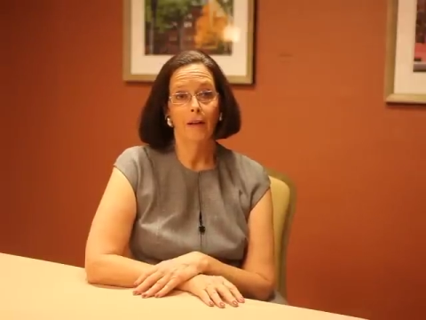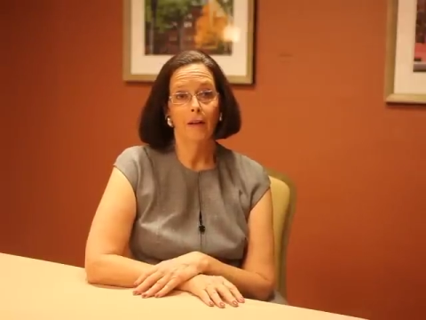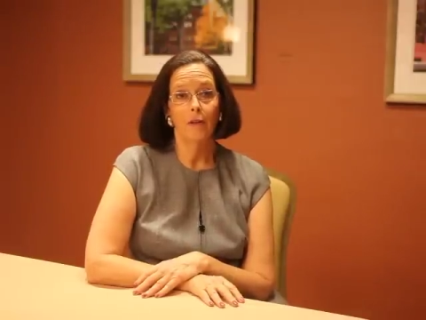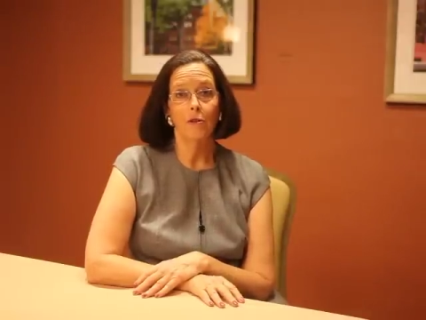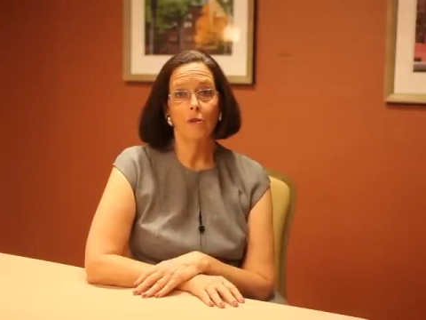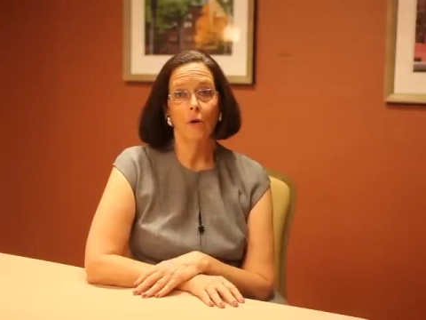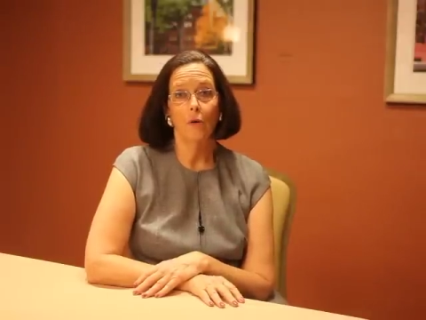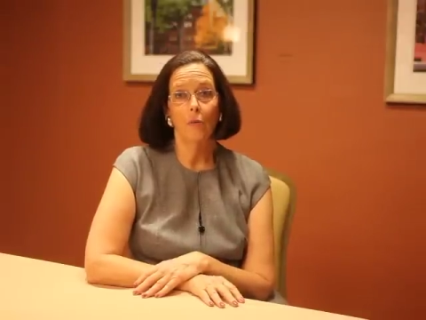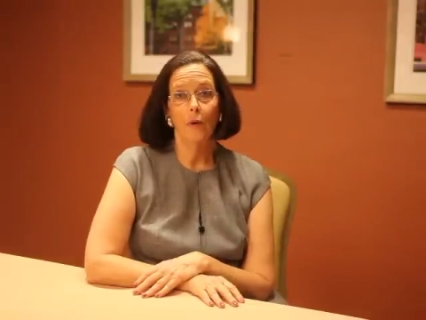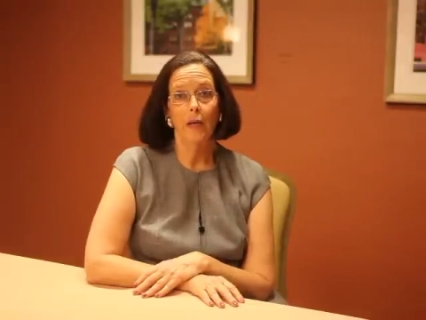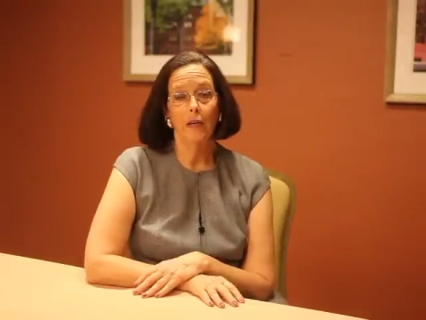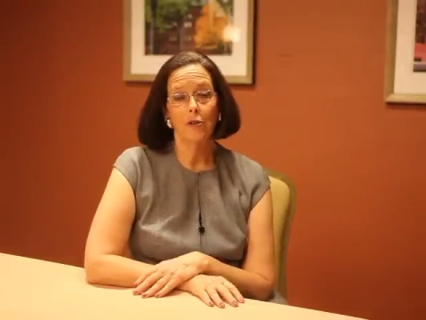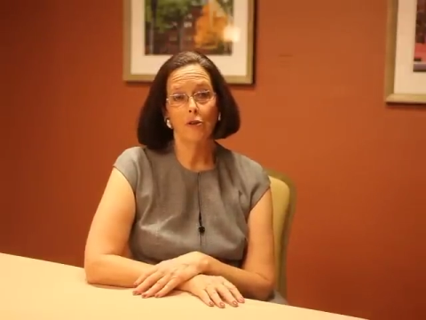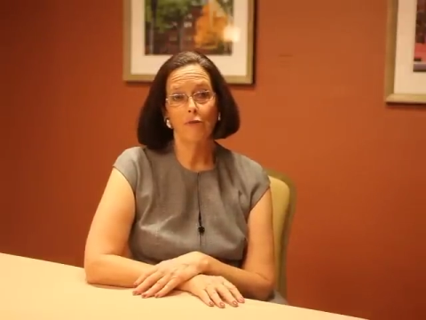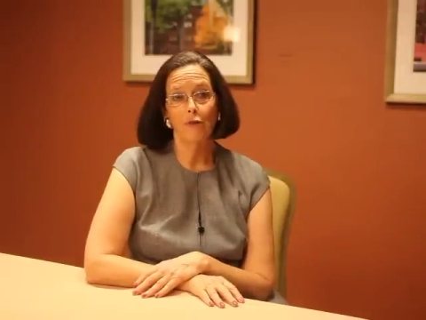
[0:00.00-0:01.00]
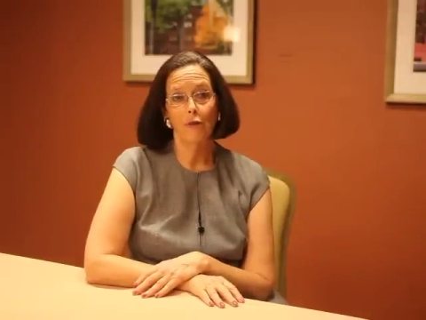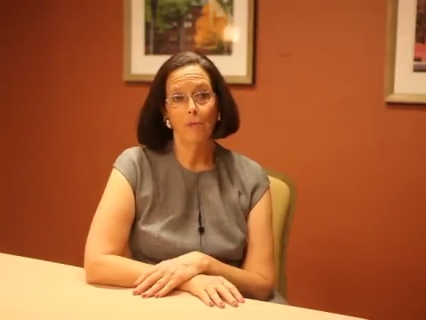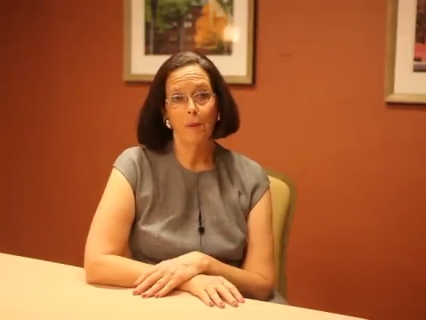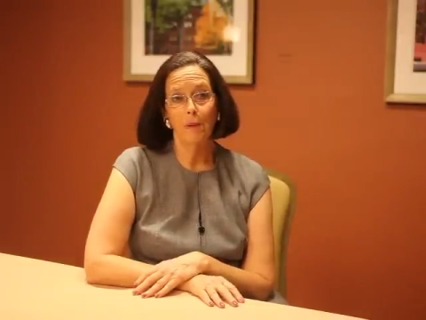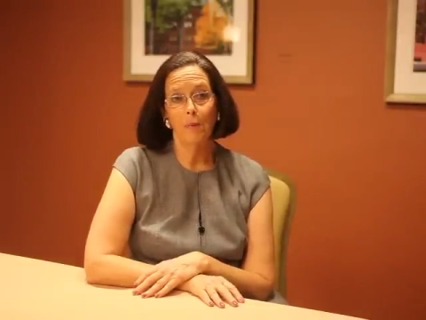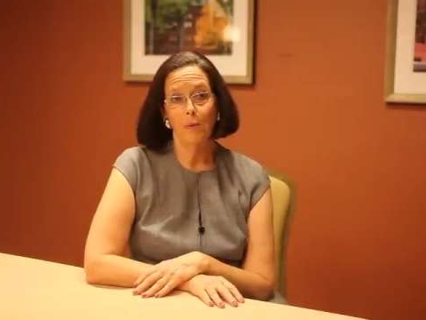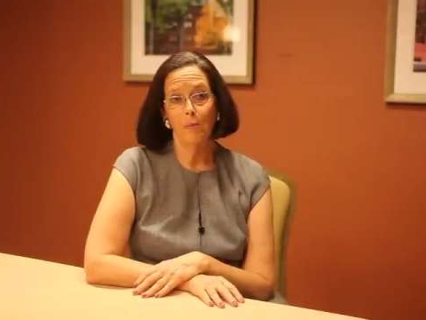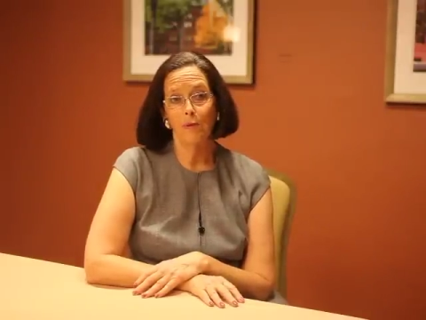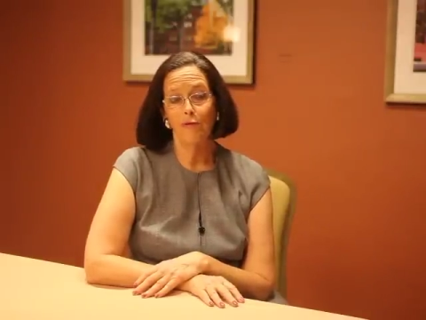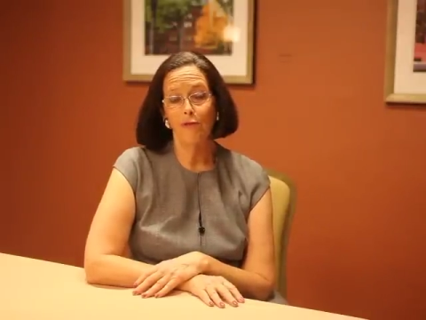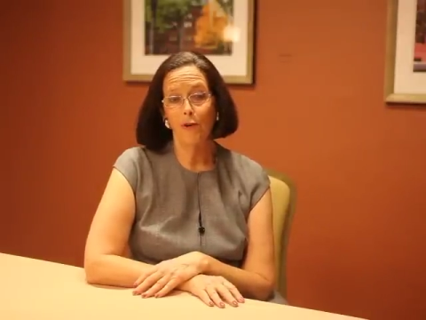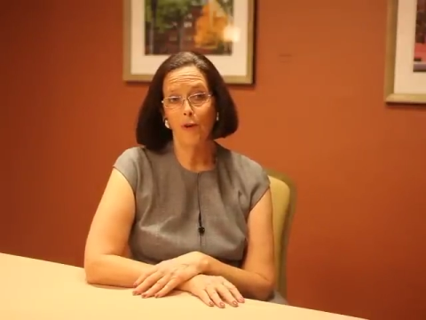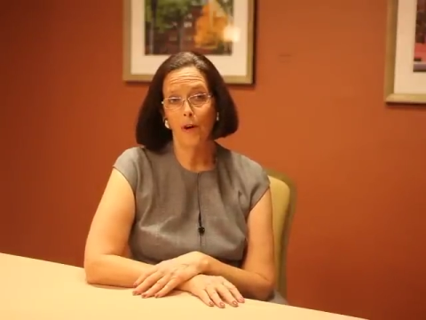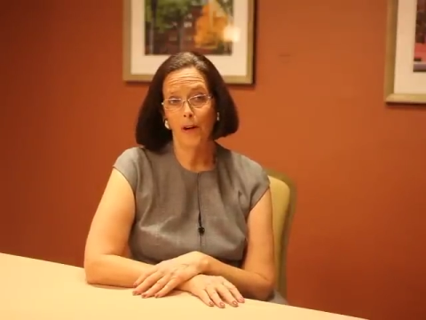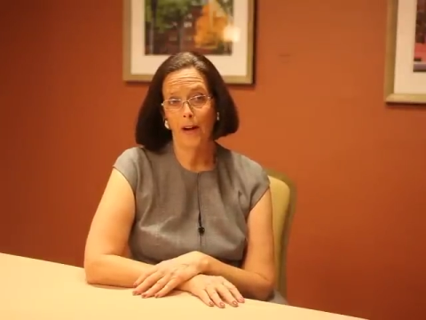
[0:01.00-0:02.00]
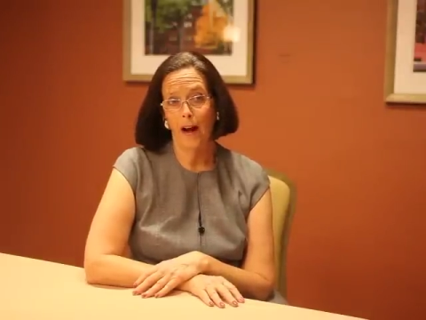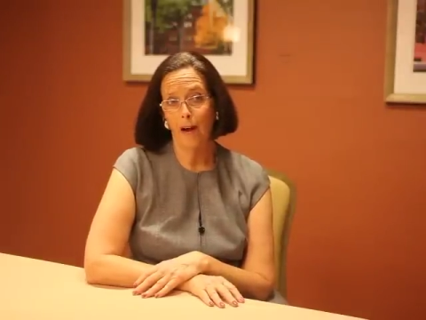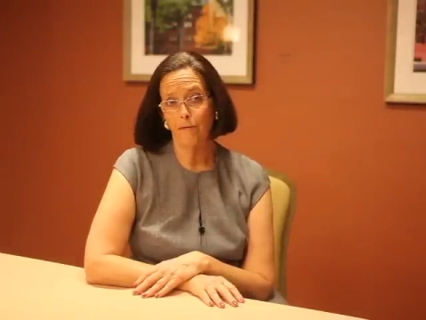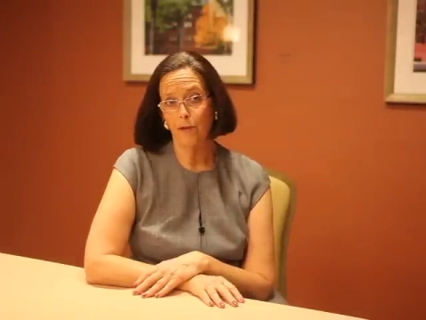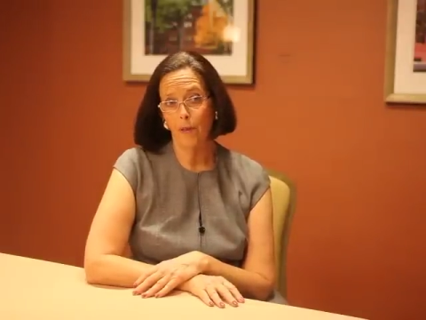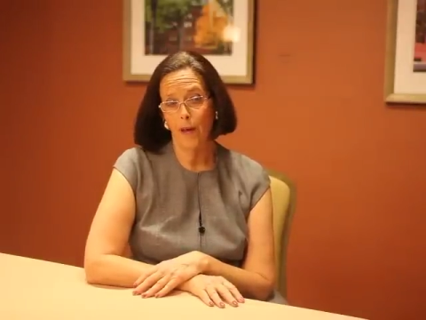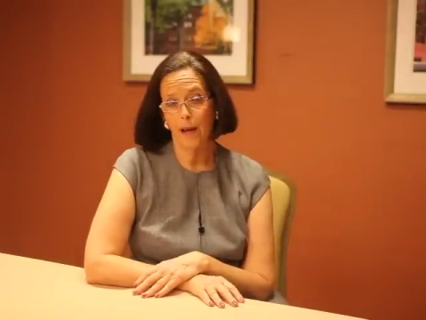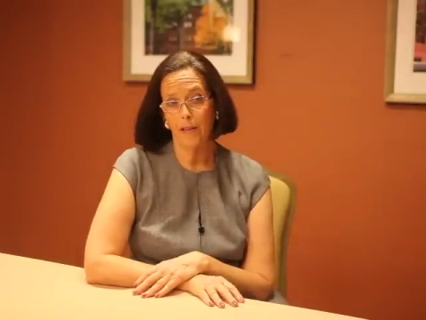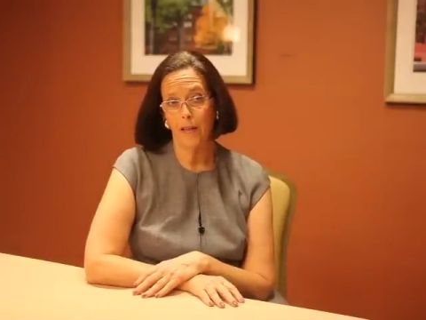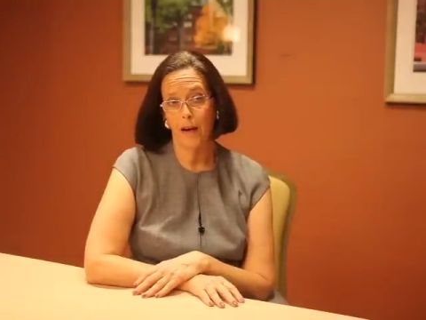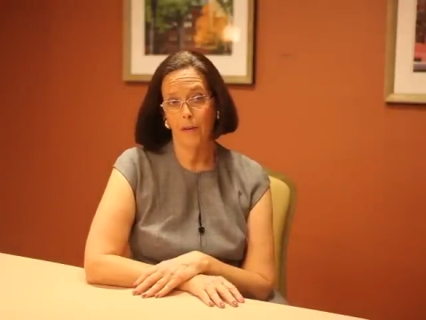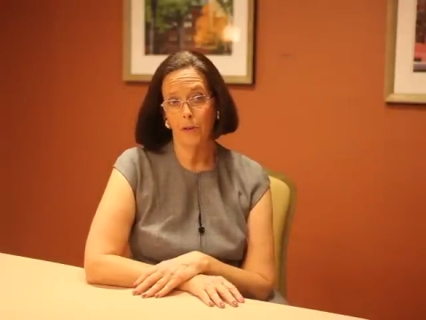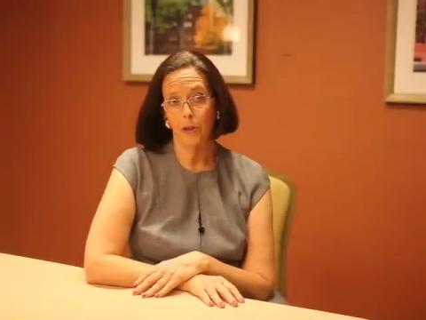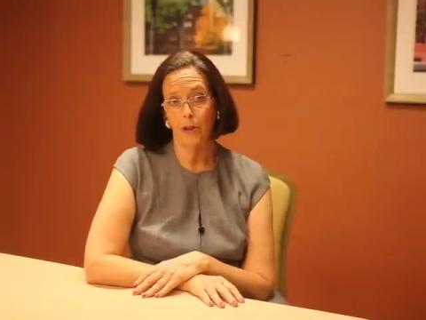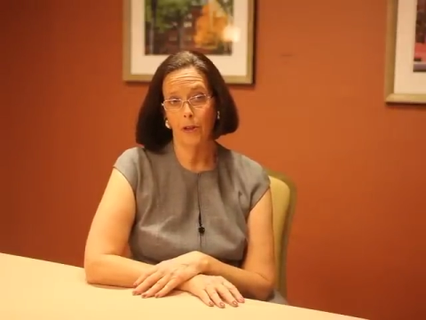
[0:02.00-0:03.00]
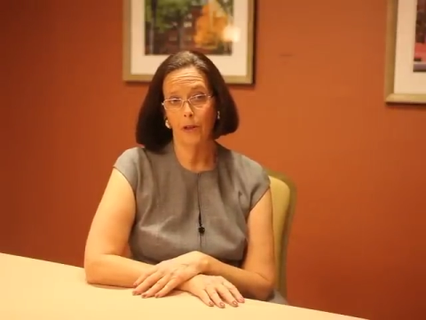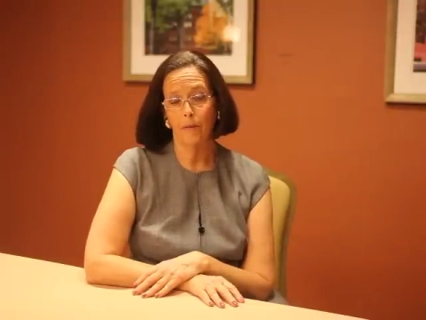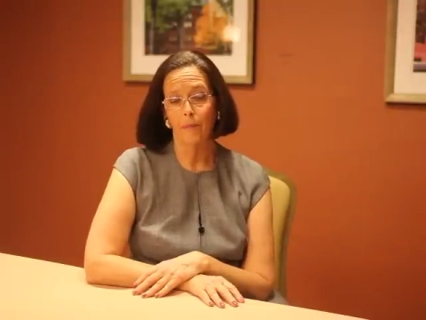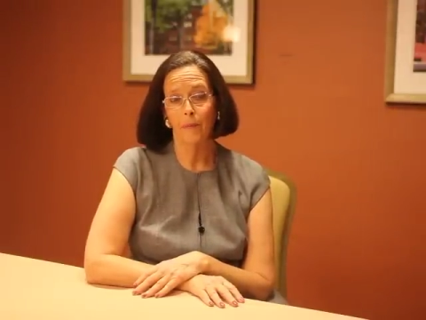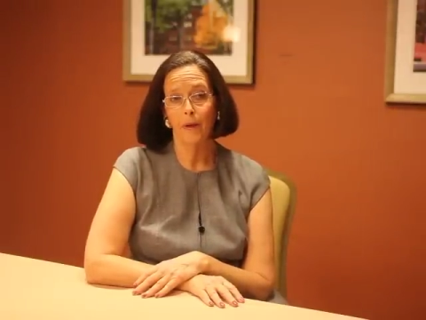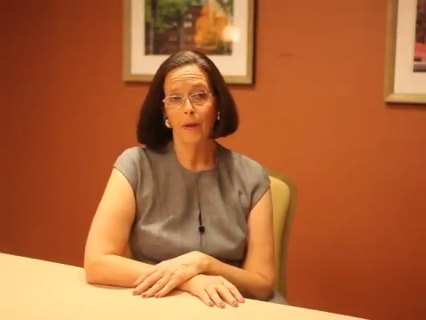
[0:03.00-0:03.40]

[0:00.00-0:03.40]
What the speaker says: So we interviewed people before and after that downturn.